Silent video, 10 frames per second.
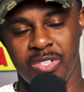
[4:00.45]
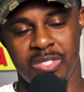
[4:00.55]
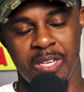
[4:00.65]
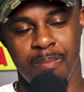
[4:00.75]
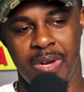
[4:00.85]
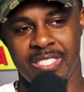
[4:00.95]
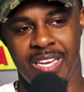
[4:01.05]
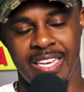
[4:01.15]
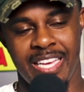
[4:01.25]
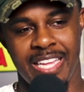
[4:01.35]
that's on tip of my
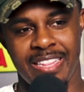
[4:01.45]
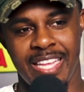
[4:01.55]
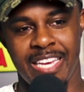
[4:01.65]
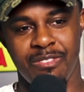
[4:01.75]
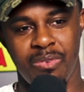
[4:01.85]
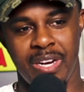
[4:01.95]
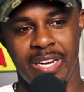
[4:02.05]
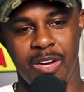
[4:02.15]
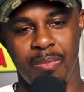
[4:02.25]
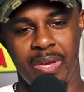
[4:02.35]
tongue. I can't think of it right
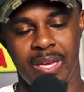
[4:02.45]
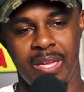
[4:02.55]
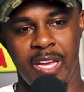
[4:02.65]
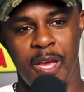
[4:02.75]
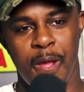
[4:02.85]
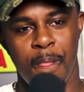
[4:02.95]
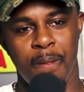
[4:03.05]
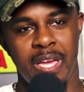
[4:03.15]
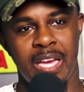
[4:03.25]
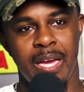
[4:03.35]
now, man.
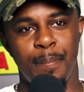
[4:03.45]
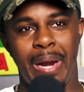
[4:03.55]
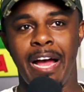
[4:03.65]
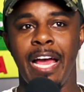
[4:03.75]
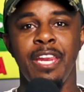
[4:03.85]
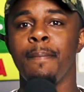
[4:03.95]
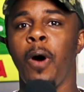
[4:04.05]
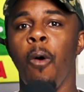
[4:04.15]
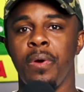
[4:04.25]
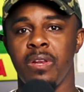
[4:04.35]
But I, in the
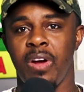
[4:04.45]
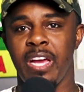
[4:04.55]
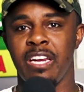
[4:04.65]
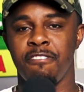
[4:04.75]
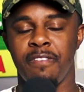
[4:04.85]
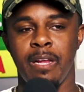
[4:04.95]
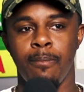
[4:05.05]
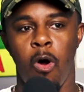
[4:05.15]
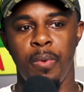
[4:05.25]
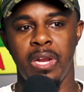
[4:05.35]
moment, right? In the, in a
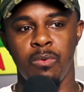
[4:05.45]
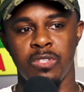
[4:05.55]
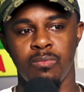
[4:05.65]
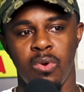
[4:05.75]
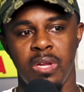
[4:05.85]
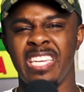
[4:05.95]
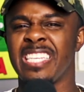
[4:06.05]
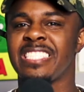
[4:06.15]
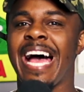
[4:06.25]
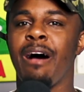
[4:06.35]
moment, it was more
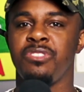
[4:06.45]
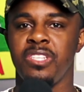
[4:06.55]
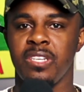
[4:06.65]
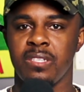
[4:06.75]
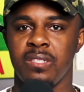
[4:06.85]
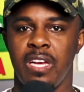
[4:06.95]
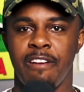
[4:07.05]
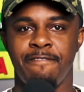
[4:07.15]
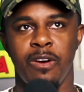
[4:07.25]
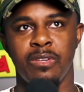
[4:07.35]
nostalgic.
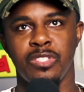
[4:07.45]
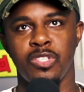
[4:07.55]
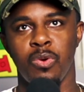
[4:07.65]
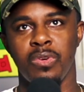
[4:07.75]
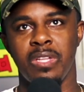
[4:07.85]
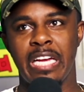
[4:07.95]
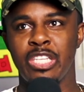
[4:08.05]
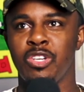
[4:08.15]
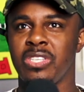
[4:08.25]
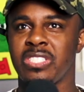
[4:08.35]
I felt so like a
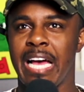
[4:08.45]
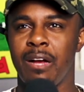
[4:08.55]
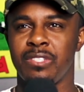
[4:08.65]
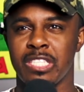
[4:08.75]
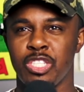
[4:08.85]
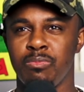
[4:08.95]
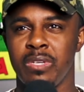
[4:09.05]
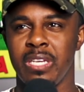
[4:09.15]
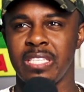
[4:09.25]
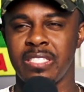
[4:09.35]
little nostalgic, a little
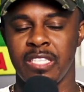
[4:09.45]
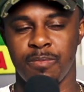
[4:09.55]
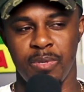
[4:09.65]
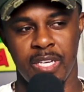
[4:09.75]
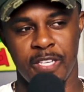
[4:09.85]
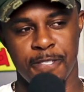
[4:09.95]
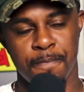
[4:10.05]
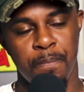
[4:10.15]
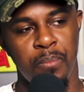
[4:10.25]
bit in a sense because